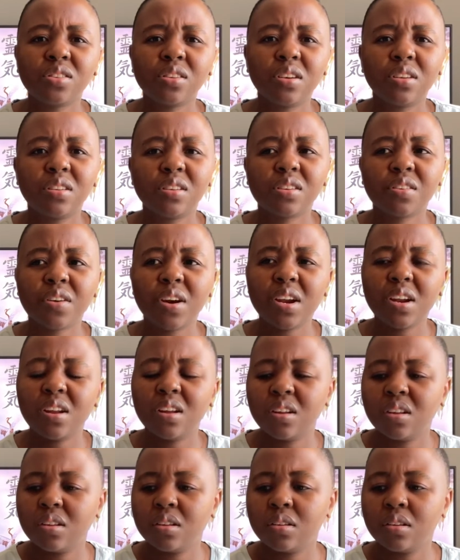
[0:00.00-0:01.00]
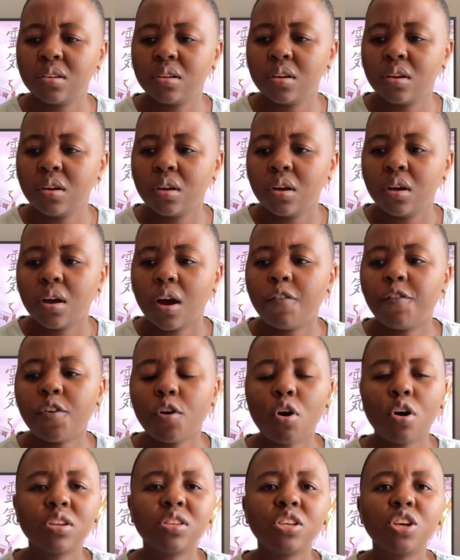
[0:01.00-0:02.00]
Is it credit? I've
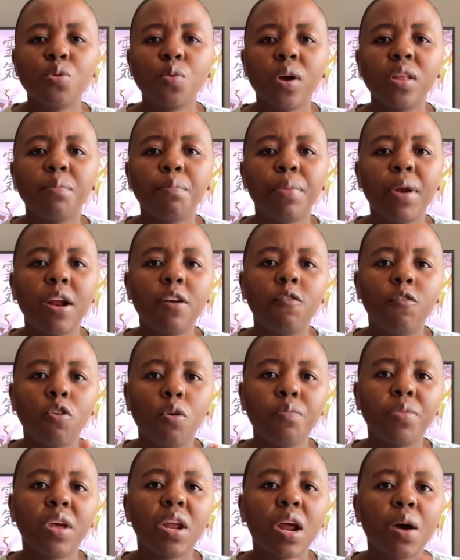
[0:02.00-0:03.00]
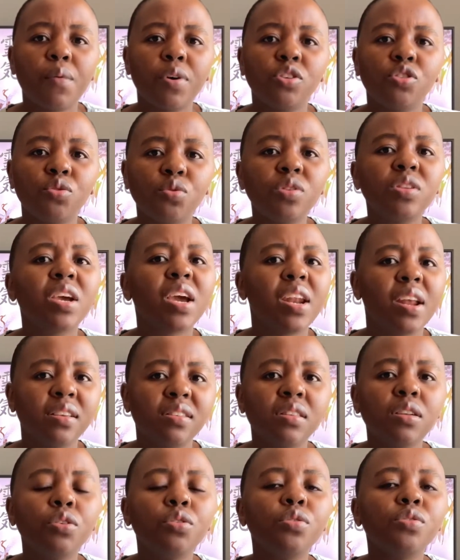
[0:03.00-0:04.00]
forgotten what platform that I was using, and I
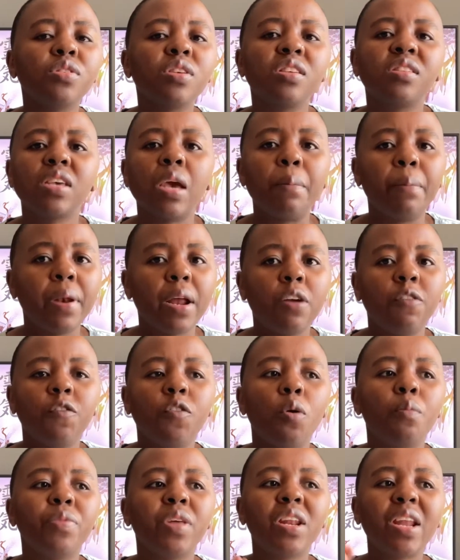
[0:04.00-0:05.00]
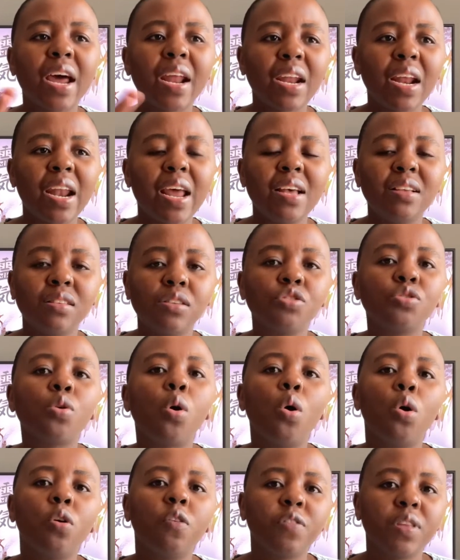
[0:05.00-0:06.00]
still use the same platform that analyzes
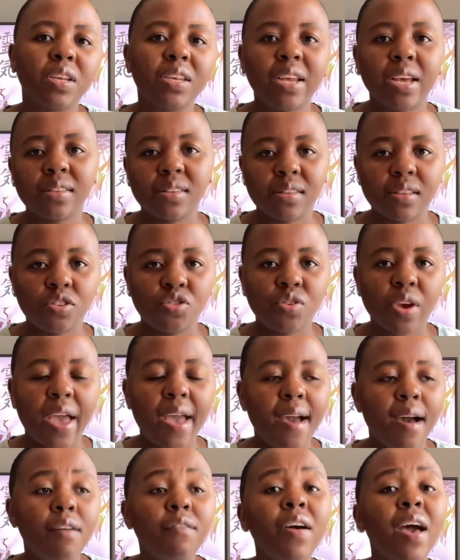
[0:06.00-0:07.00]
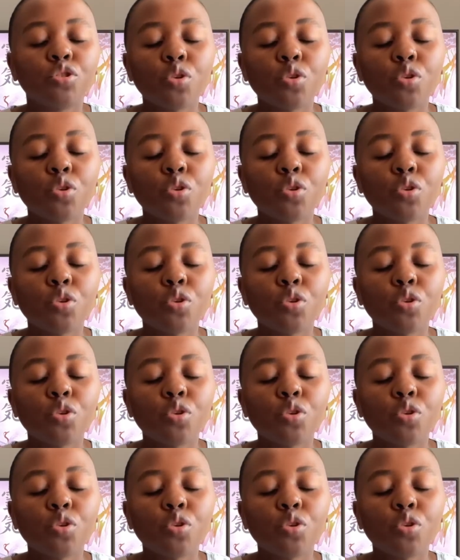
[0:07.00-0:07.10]
all of the debts that you have.